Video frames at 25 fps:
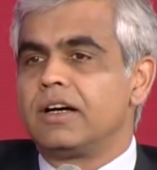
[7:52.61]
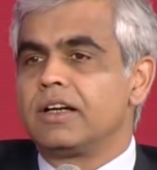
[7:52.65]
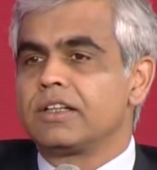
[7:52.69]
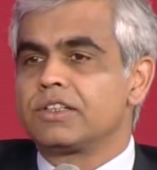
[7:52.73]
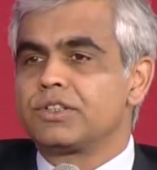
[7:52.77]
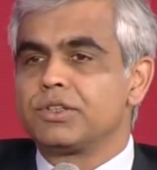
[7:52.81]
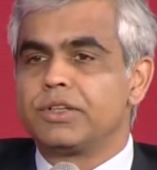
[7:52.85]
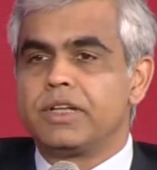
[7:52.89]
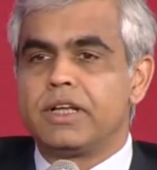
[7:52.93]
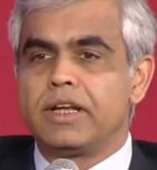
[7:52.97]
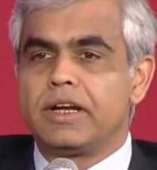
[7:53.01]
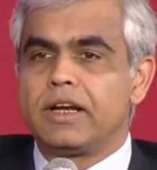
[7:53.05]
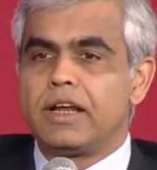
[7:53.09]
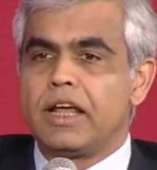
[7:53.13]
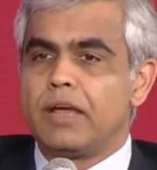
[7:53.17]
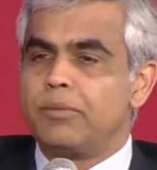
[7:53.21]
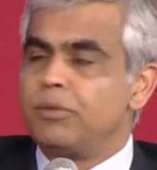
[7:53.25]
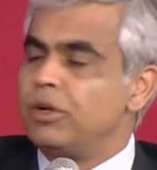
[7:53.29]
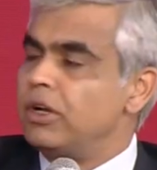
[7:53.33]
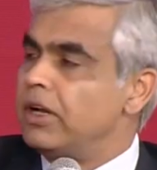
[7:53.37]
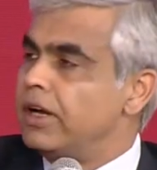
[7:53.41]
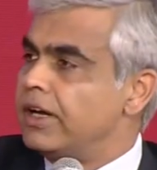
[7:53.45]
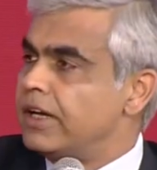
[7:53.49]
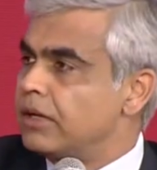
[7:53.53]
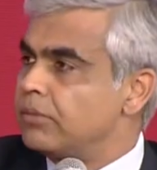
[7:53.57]
So they're
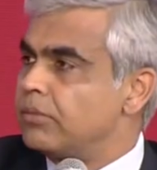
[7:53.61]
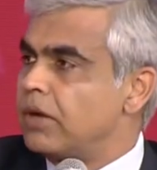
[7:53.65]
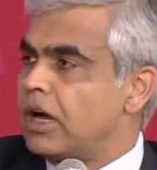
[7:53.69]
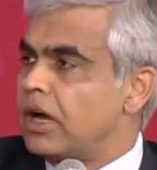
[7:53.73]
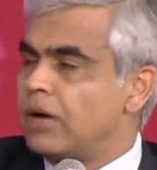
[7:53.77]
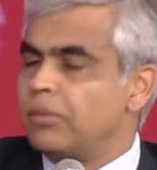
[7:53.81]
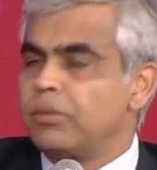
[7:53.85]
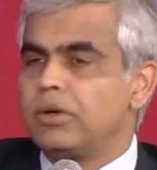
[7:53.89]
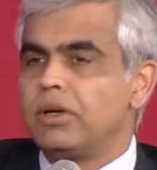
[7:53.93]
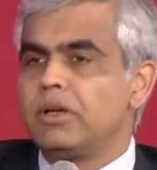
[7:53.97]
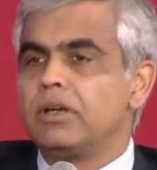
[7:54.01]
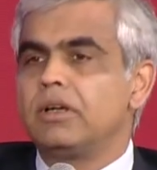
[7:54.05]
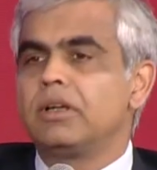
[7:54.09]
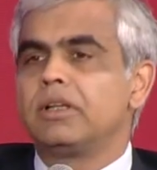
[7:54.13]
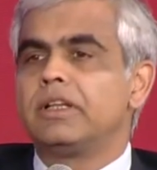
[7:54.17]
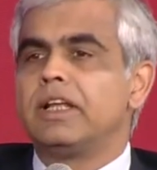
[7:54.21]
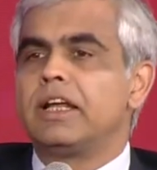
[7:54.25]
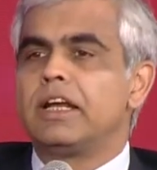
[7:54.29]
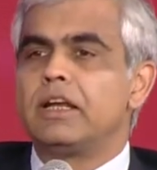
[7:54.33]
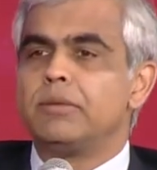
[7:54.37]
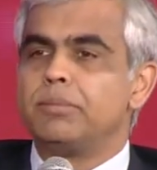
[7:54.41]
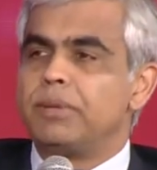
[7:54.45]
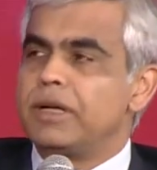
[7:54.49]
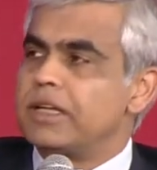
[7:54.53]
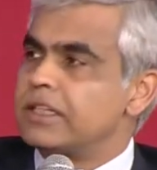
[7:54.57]
emulating marble, they're
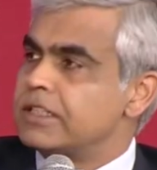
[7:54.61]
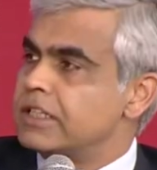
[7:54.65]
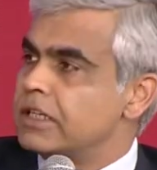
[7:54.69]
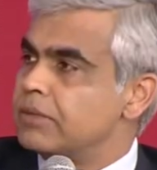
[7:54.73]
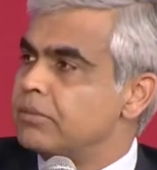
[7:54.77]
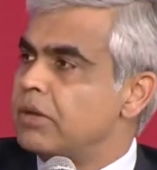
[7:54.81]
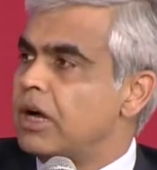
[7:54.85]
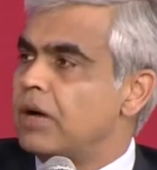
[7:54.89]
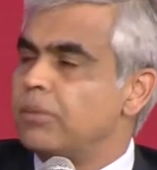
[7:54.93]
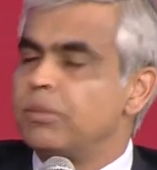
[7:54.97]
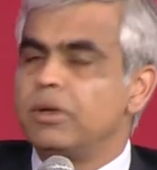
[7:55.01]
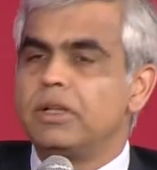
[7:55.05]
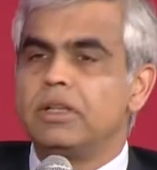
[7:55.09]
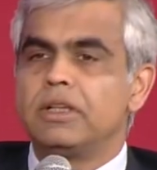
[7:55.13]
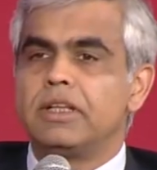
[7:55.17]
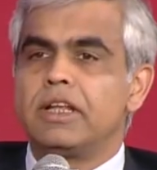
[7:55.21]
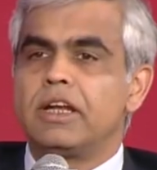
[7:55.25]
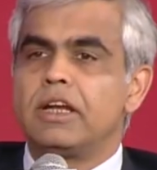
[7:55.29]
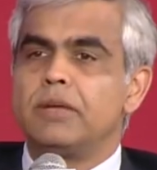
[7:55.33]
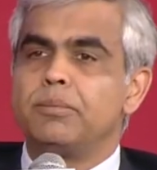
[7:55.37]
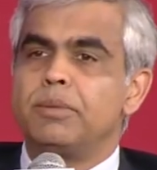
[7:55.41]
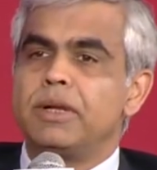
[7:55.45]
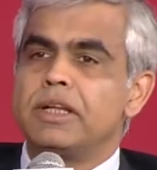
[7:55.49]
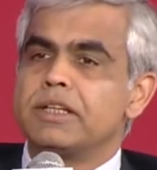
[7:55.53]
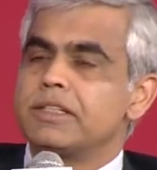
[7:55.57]

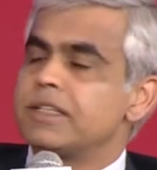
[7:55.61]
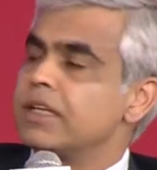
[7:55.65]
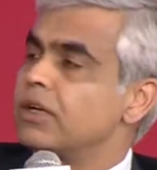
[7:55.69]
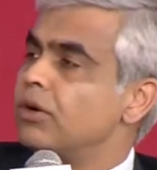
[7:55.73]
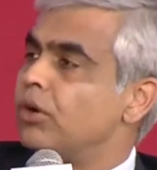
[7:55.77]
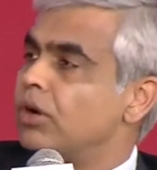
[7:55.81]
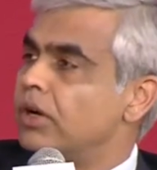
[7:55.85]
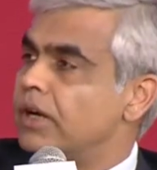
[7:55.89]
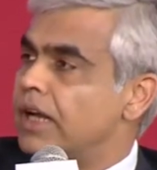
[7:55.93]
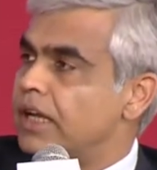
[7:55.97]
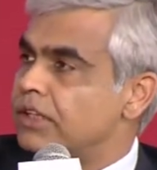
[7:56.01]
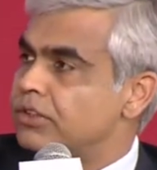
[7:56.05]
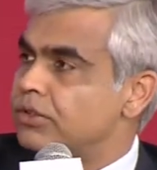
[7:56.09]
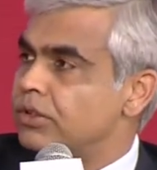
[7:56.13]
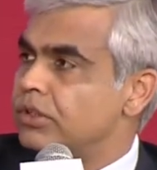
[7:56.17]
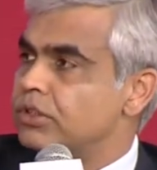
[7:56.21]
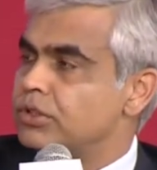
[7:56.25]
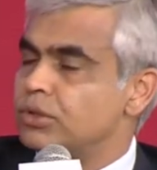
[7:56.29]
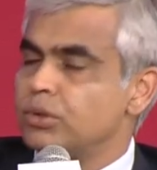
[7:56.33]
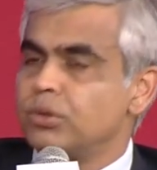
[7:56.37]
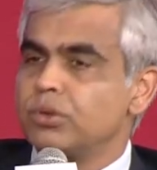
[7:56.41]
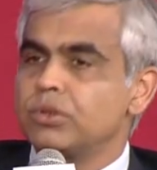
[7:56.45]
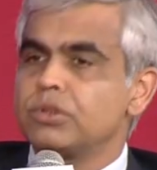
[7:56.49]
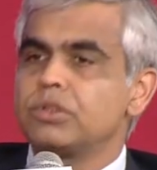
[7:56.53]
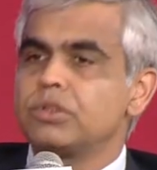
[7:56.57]
replacing all natural
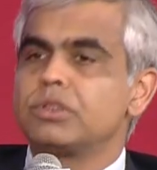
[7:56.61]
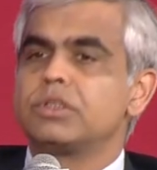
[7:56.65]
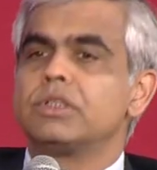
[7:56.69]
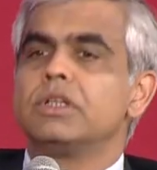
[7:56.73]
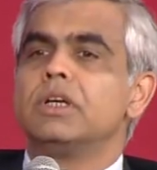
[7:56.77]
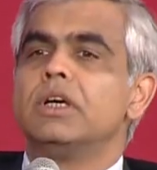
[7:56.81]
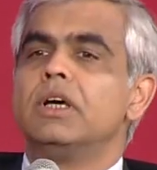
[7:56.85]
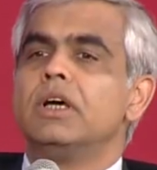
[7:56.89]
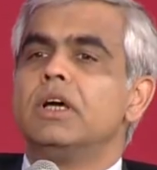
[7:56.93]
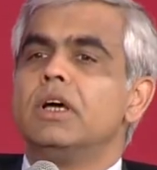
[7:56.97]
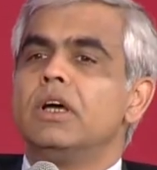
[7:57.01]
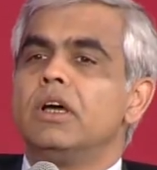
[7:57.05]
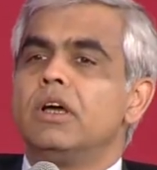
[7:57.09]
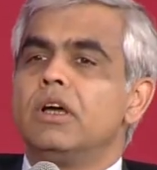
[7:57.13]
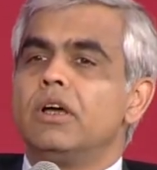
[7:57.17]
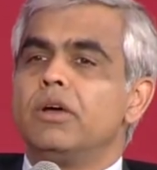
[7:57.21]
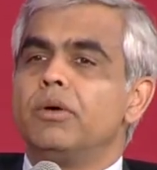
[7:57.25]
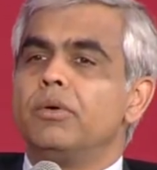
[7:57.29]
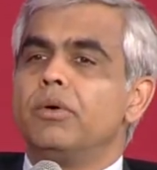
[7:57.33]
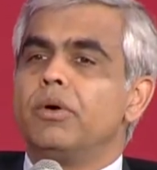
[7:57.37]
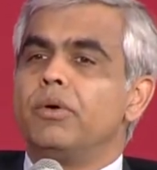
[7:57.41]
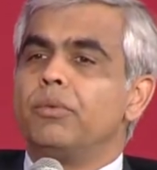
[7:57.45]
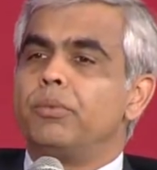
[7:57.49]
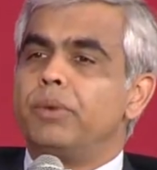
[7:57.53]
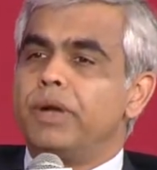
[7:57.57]
stones.
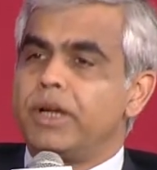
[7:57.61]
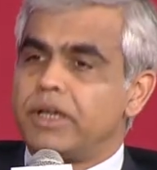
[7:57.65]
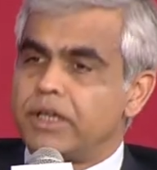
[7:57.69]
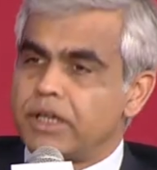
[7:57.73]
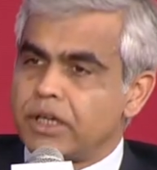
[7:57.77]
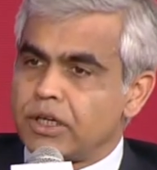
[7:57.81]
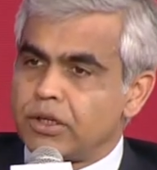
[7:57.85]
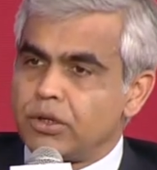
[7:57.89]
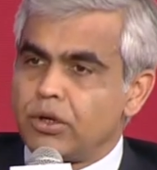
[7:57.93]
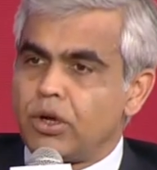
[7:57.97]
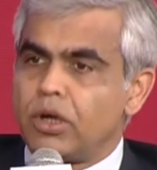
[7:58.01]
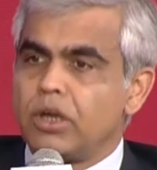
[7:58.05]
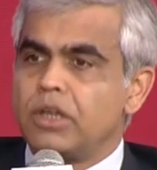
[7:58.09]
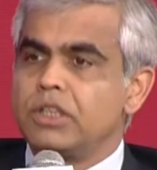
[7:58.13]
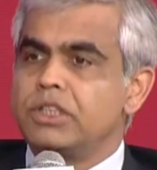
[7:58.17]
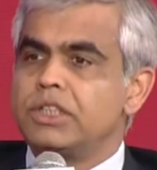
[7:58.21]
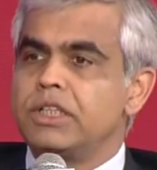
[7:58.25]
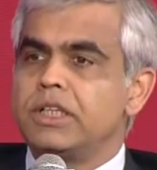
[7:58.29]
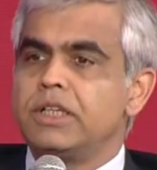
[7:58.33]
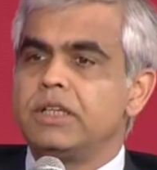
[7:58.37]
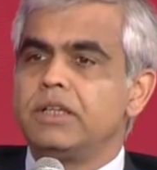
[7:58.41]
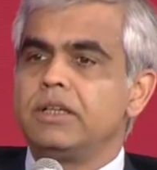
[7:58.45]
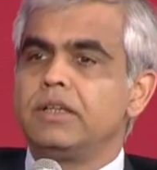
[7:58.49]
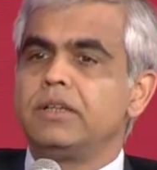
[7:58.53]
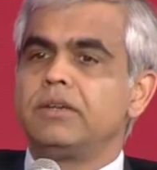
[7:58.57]
With
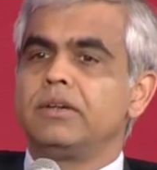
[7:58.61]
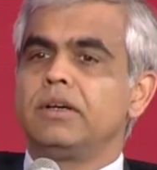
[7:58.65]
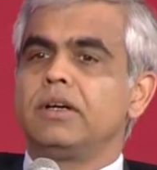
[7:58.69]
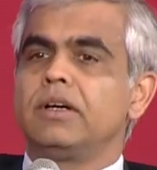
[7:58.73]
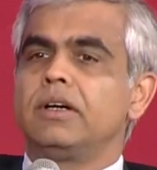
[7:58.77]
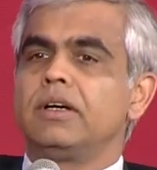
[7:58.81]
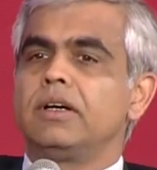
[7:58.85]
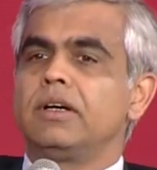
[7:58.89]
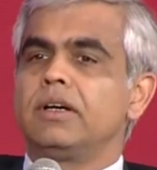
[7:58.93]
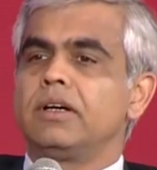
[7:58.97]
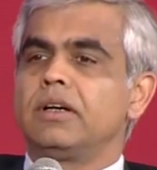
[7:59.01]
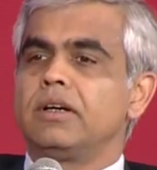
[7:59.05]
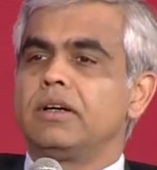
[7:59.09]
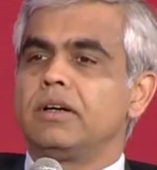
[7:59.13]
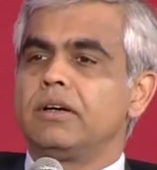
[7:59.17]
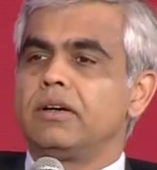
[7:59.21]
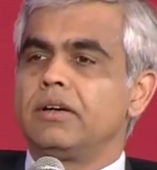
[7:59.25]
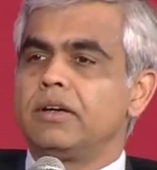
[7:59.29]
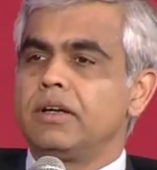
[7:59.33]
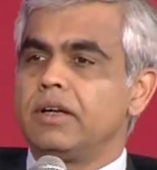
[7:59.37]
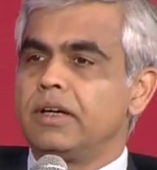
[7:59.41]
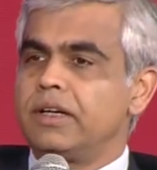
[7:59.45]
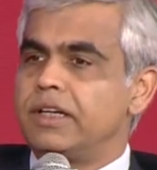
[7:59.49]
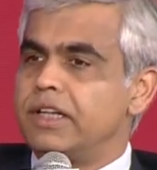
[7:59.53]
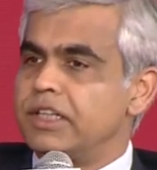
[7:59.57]
technology,
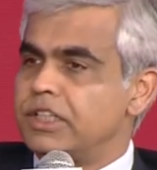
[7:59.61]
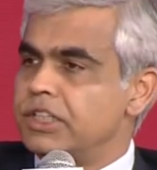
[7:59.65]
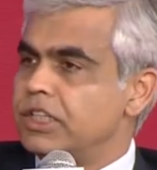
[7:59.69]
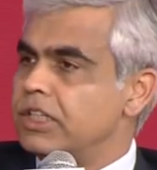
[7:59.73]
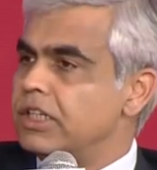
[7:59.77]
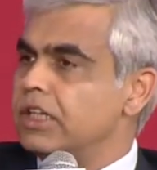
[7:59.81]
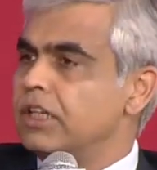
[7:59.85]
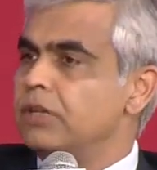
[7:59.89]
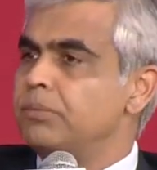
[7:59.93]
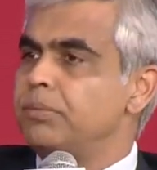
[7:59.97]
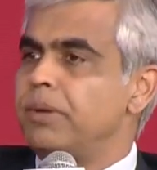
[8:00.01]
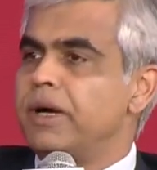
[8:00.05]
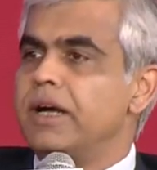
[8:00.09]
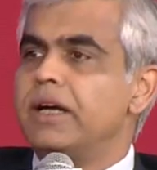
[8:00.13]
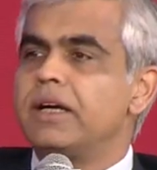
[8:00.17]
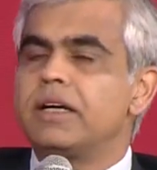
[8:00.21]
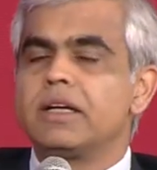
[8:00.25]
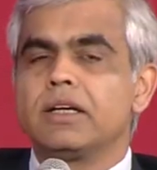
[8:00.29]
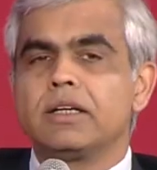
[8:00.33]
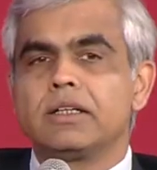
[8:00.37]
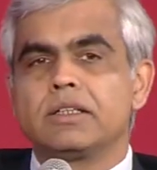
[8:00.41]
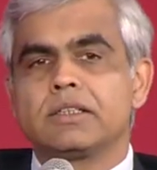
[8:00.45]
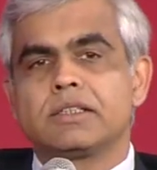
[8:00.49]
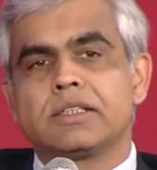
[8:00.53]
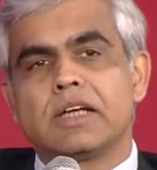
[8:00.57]
digital
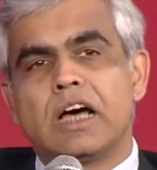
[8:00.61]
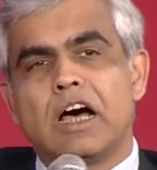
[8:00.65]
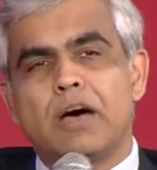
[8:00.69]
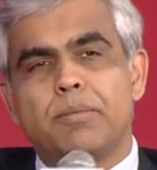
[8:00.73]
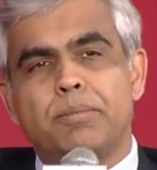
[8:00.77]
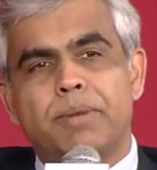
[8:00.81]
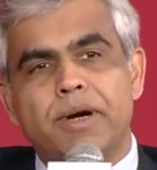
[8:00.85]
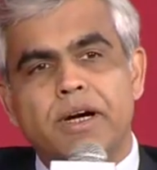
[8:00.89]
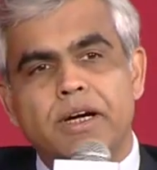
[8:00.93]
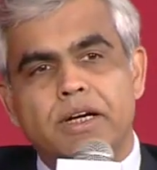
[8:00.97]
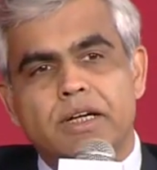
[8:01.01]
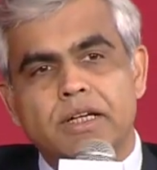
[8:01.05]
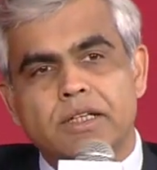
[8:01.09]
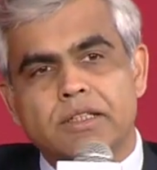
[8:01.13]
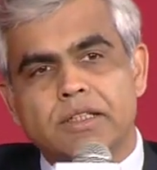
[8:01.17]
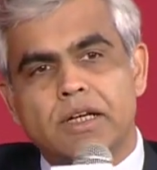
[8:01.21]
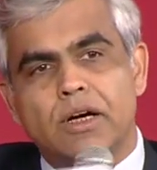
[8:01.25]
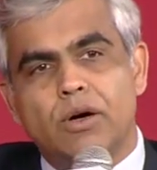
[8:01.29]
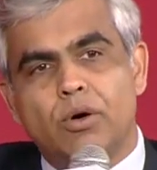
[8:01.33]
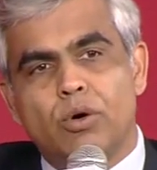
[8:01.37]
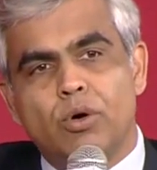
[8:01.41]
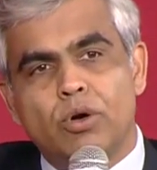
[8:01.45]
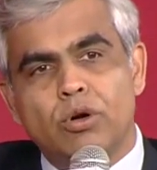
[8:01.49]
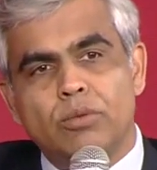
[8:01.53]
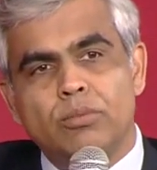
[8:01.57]
printers, our printers are
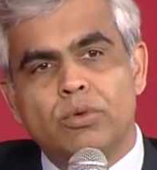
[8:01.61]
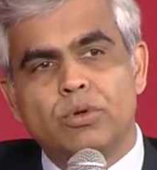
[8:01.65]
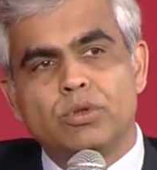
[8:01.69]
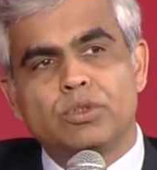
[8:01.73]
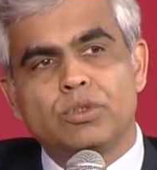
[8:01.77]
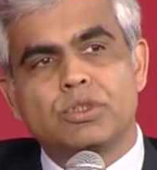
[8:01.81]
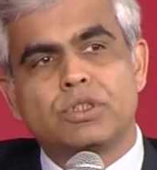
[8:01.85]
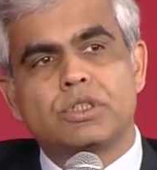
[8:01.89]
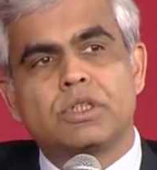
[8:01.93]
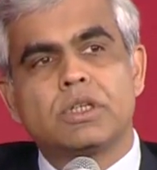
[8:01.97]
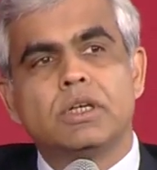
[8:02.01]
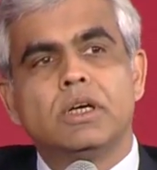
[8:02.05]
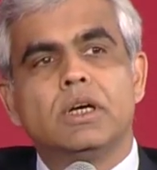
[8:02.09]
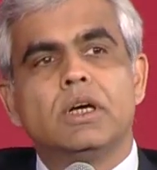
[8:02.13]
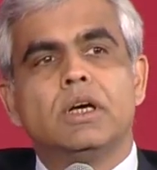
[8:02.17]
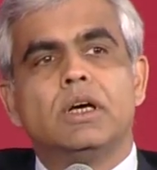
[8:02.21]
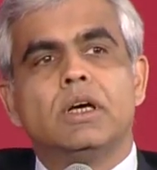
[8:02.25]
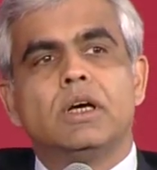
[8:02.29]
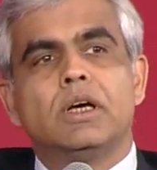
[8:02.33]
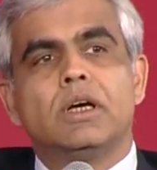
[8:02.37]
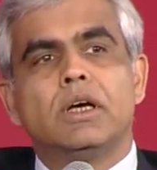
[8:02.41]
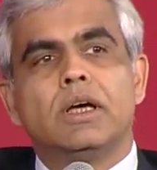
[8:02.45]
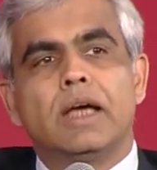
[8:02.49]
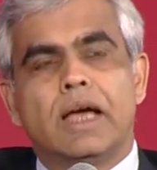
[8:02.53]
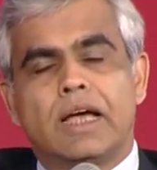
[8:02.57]

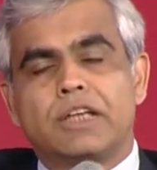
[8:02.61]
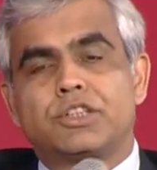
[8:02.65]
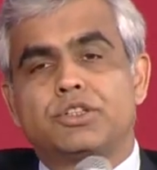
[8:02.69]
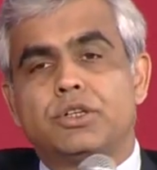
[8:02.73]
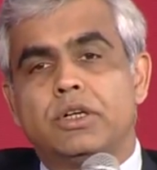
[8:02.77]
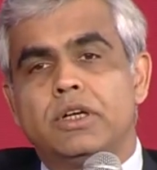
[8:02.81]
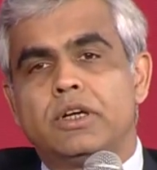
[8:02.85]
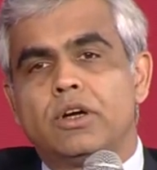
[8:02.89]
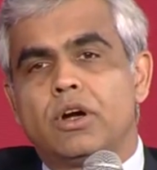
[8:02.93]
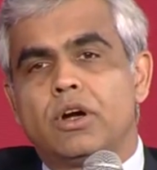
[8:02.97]
actually not